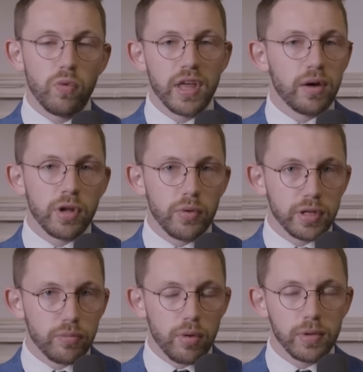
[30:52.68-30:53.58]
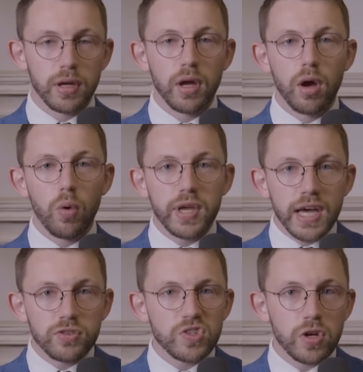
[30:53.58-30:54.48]
without knowing them properly.
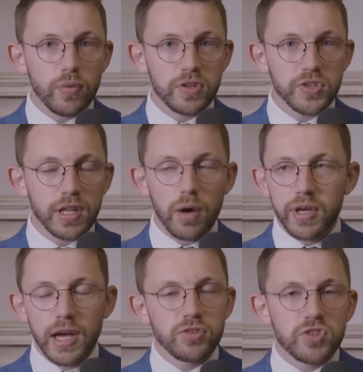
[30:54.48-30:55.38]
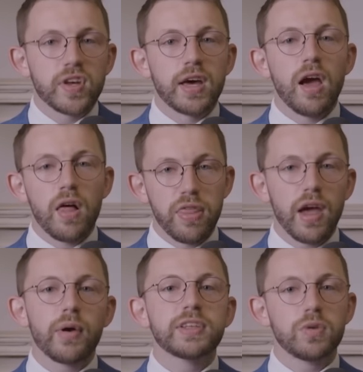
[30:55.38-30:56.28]
We can't just turn around and say that. We can just say,
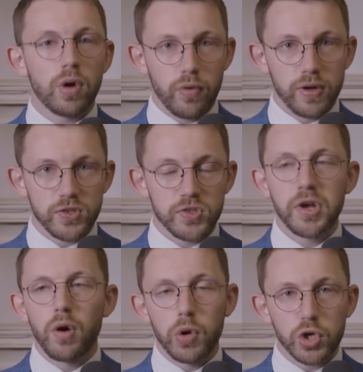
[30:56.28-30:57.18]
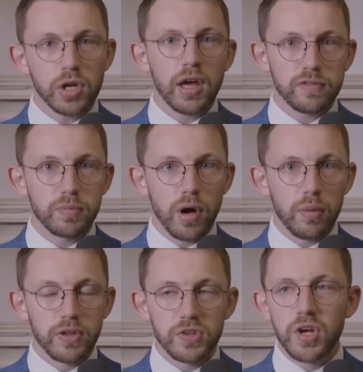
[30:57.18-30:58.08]
they're anti-white racists. We shouldn't have to
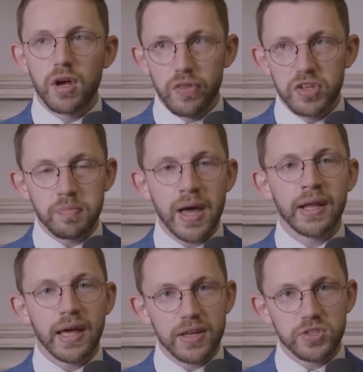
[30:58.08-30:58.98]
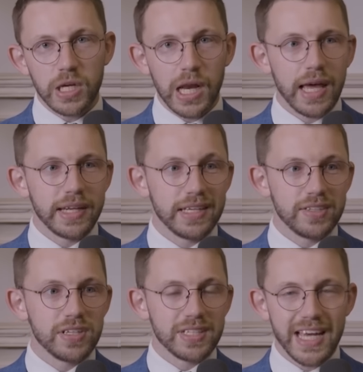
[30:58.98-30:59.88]
put up with this. This man has declared
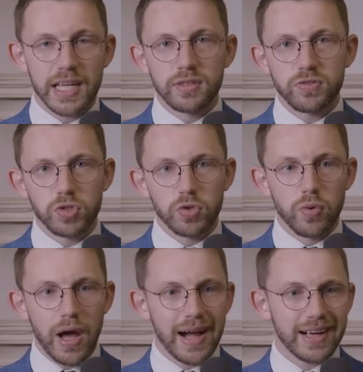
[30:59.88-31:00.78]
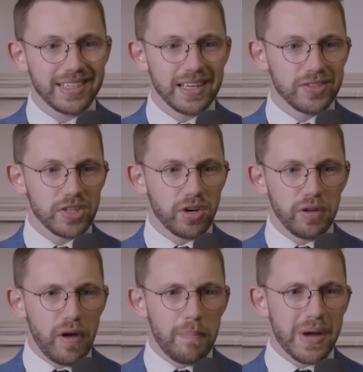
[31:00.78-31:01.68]
his intent to act as a
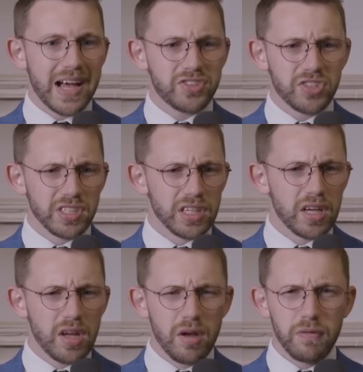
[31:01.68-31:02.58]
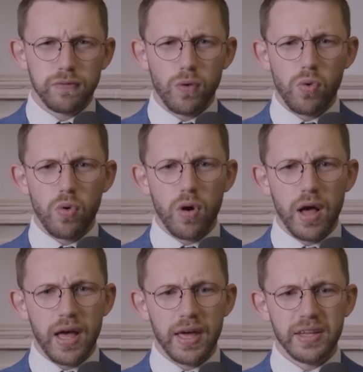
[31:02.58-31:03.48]
kind of ambassador
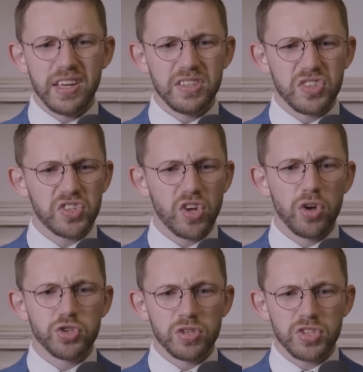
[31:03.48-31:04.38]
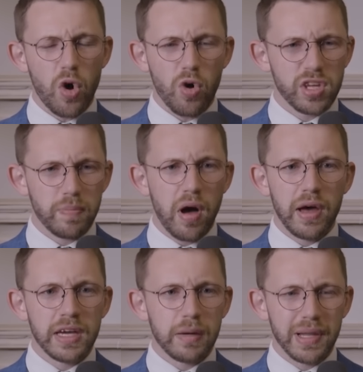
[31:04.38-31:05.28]
for an insurgent
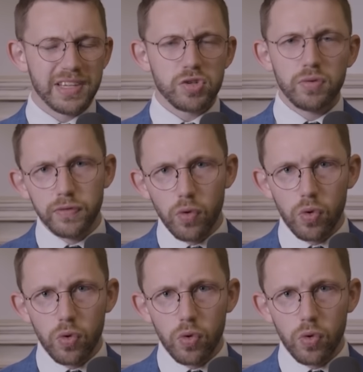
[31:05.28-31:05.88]
occupying political